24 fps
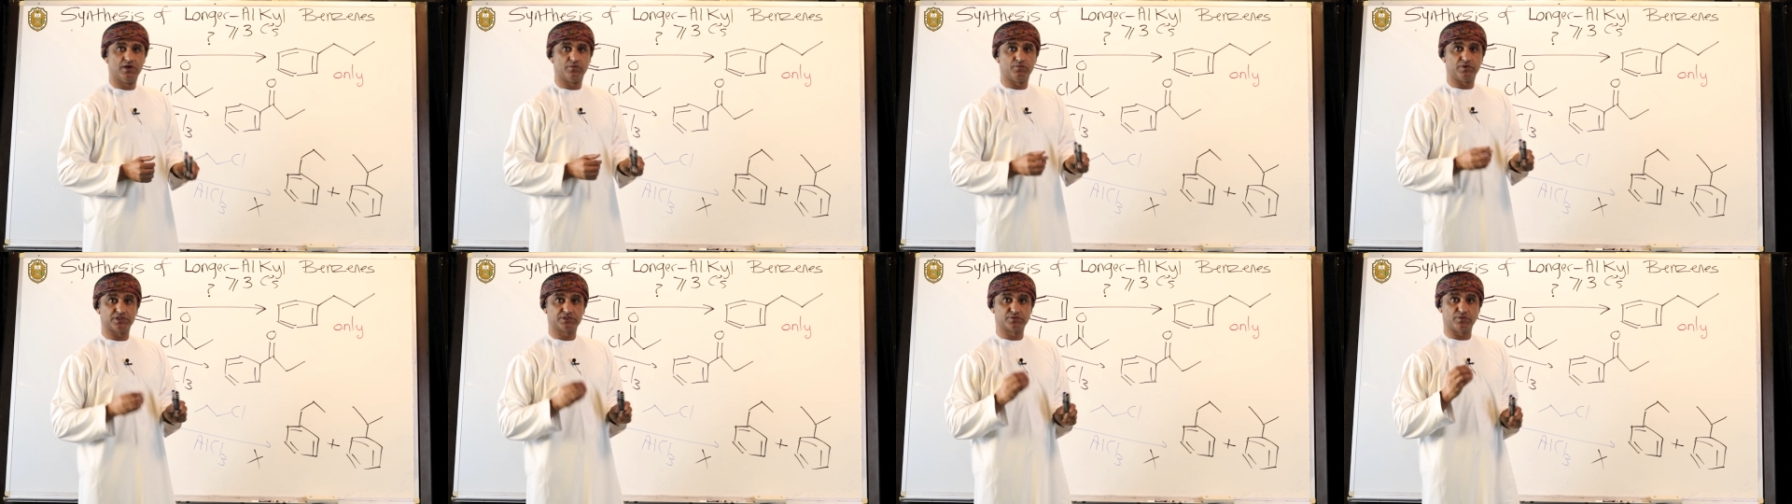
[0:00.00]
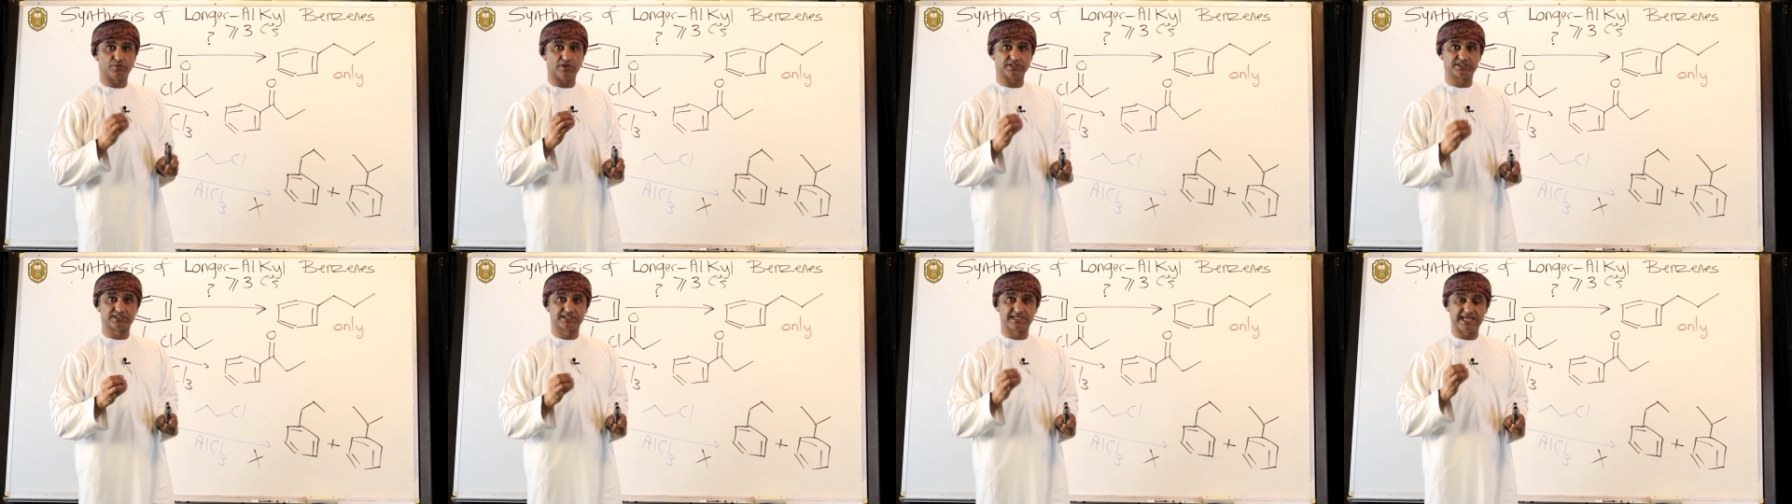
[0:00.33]

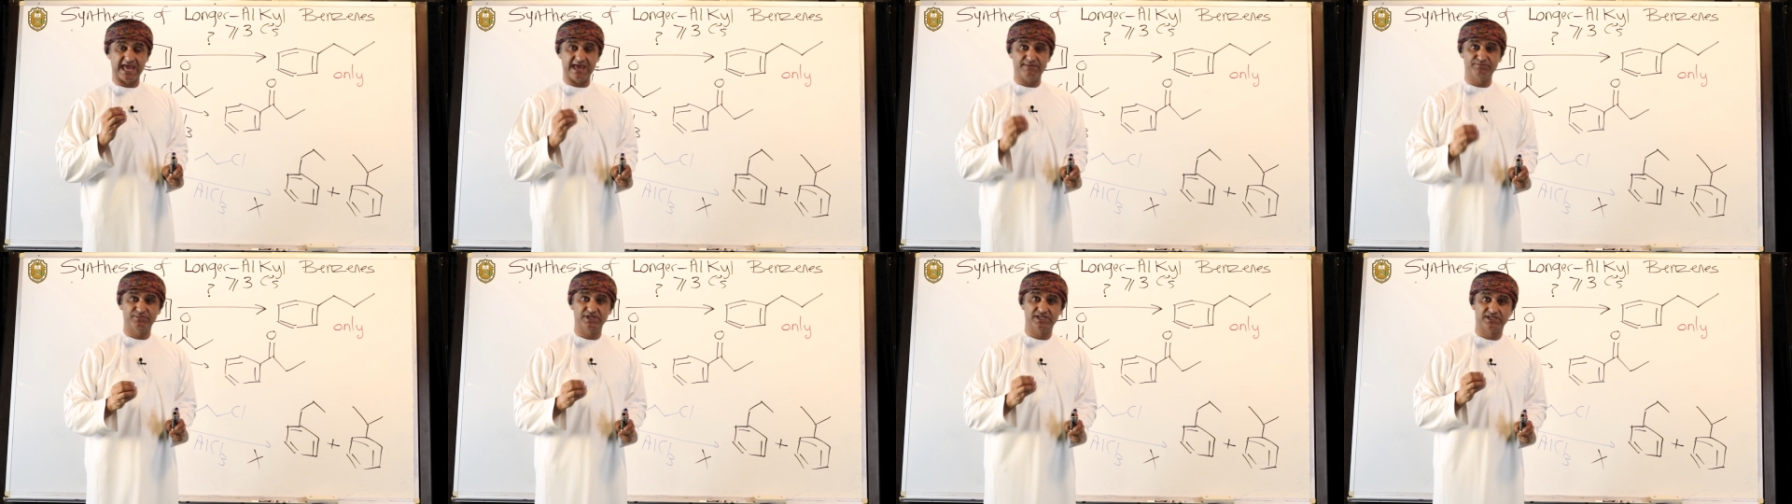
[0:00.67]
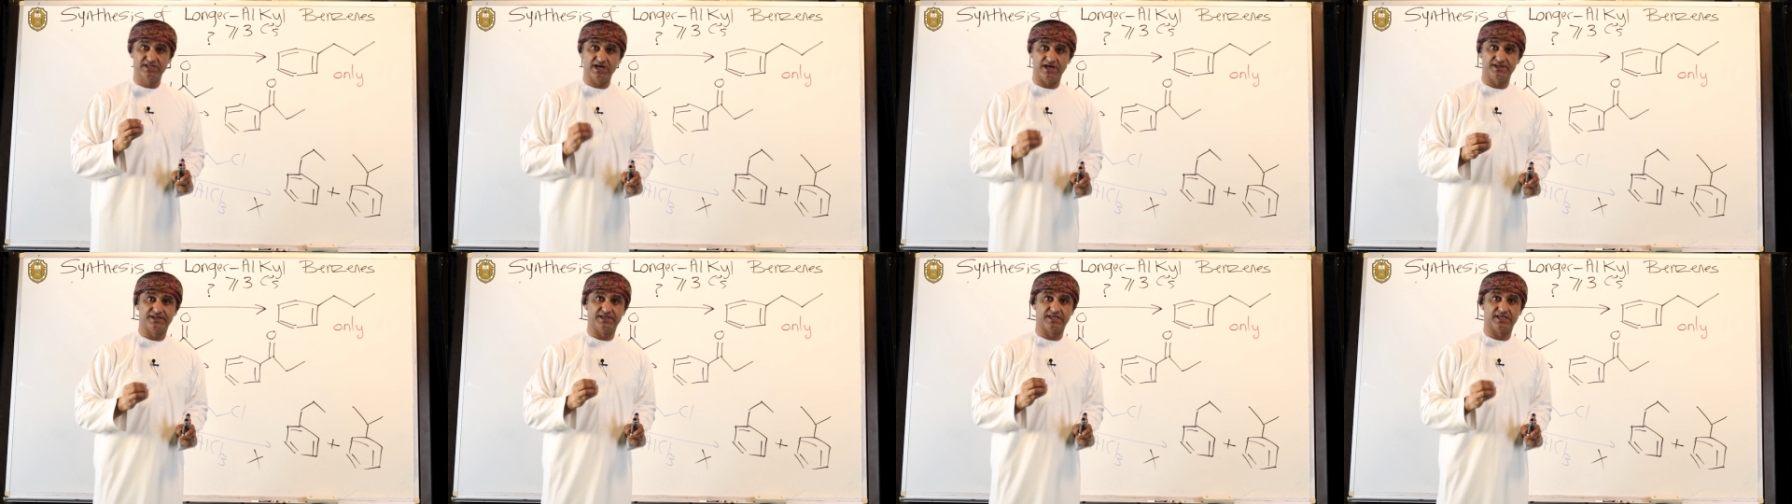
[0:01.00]
What can be
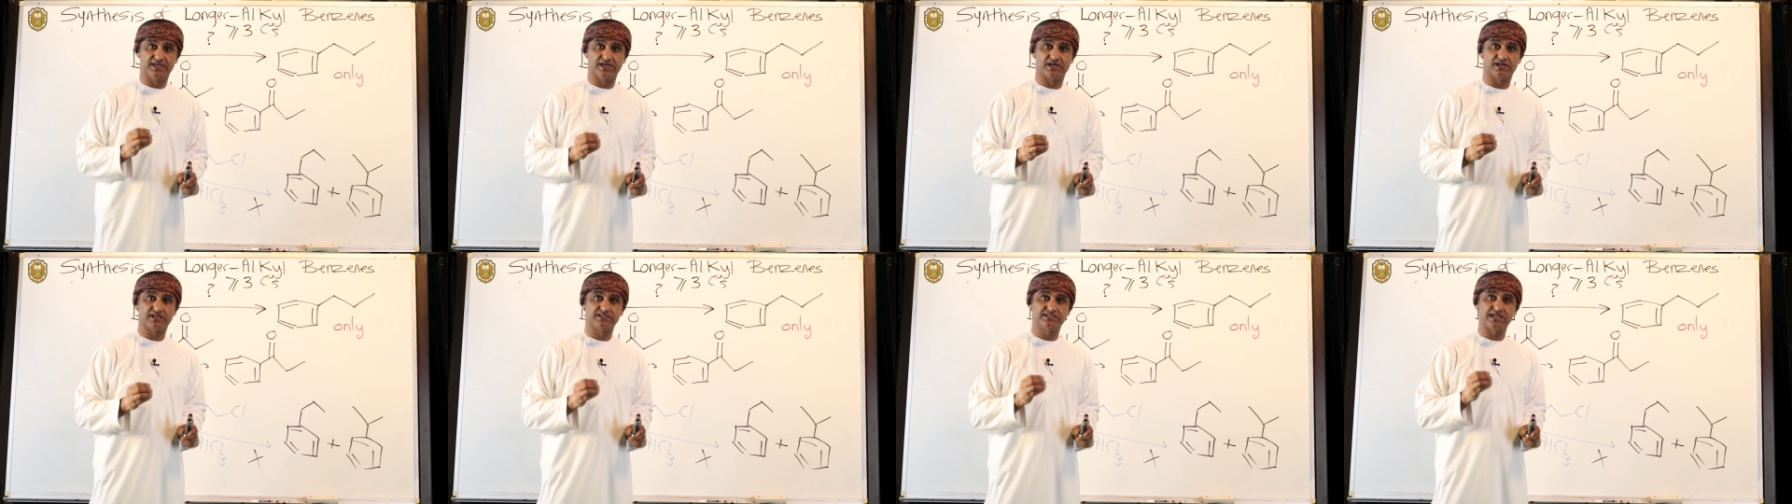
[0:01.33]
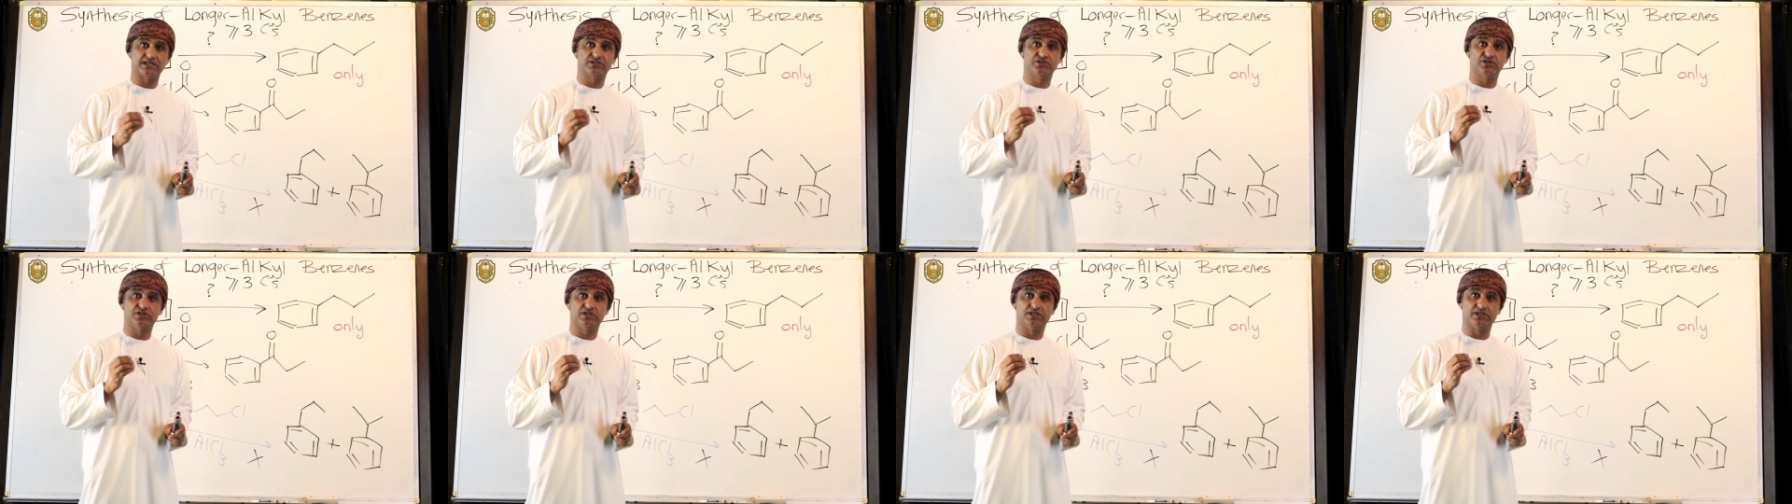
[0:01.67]
done here is
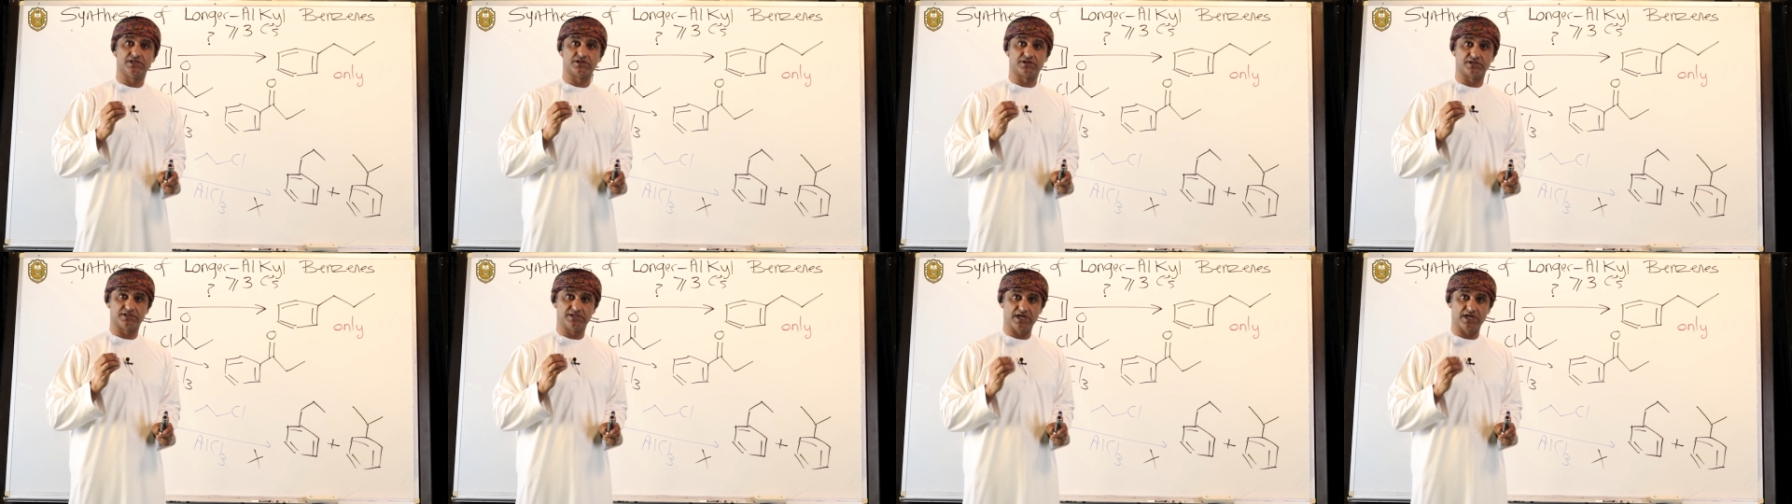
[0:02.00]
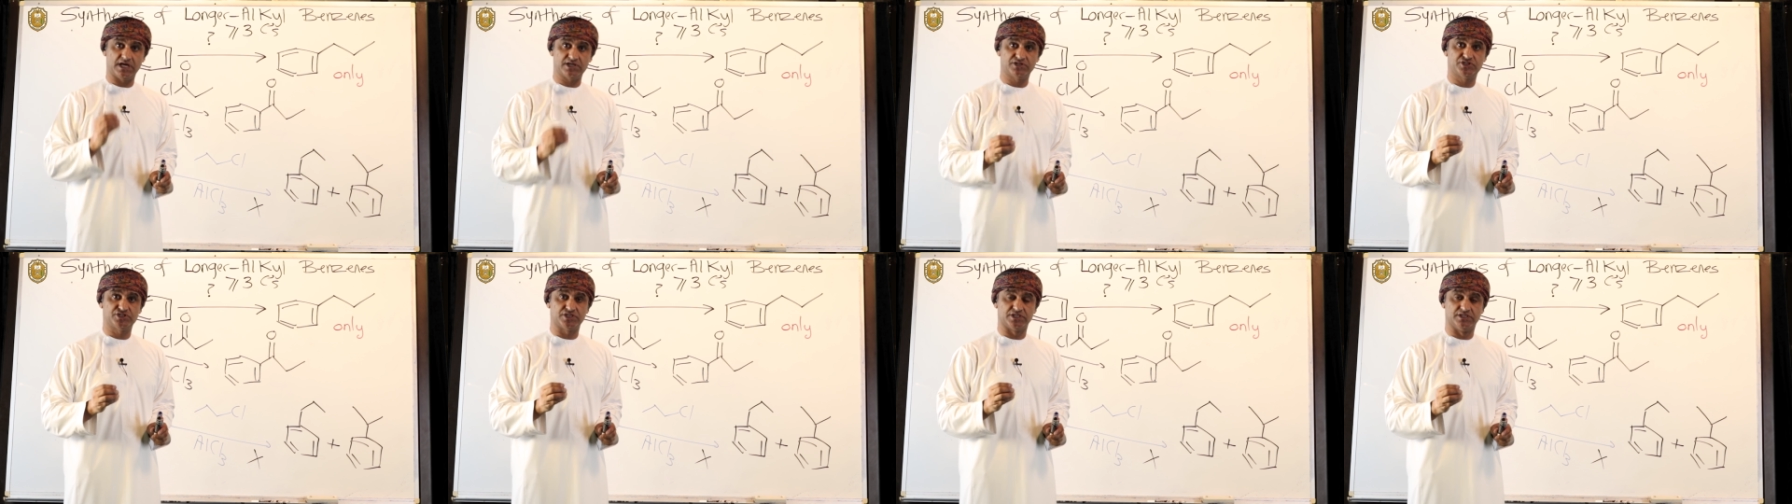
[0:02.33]
actually
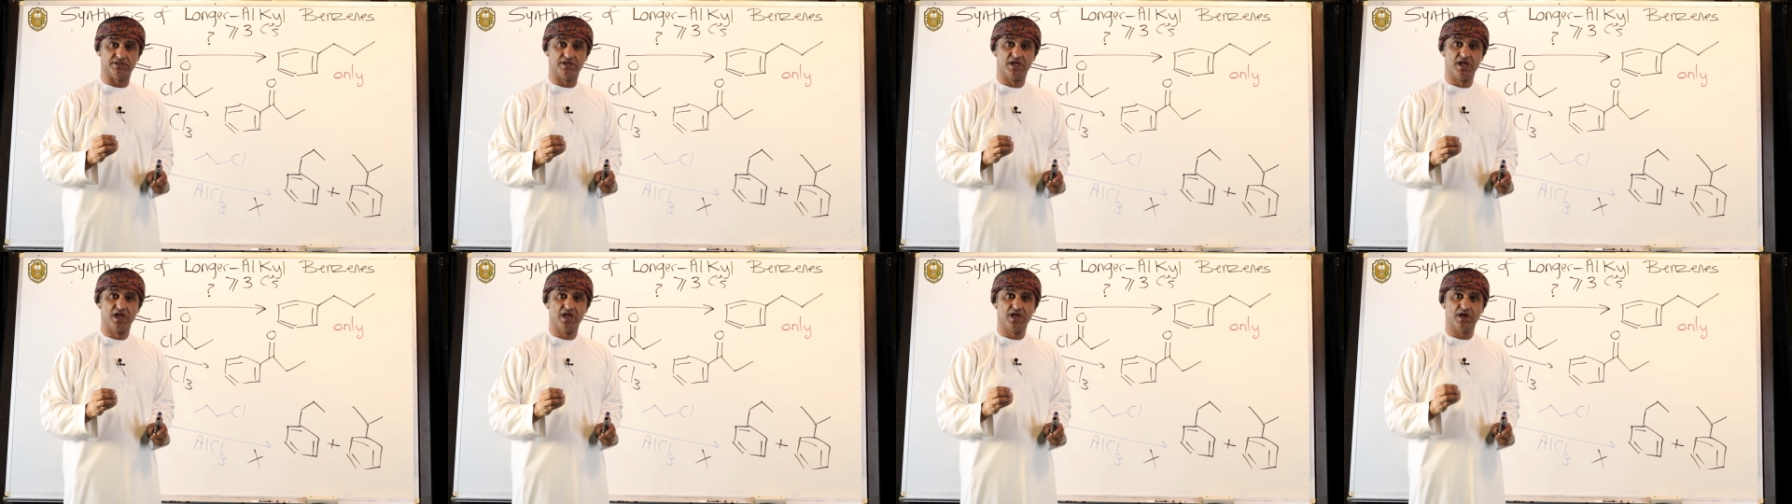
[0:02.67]
reduction,